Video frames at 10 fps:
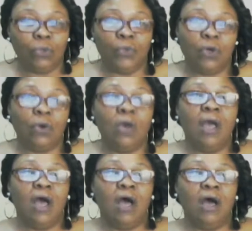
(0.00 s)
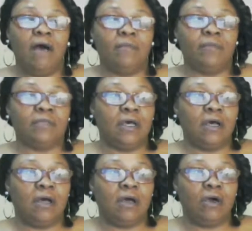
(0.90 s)
You will
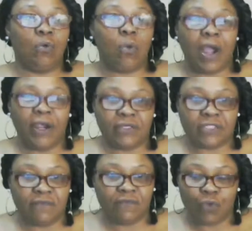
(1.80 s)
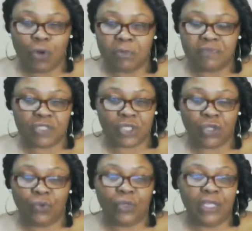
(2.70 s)
acquire some form of
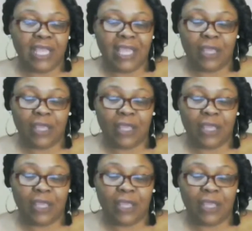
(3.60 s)
security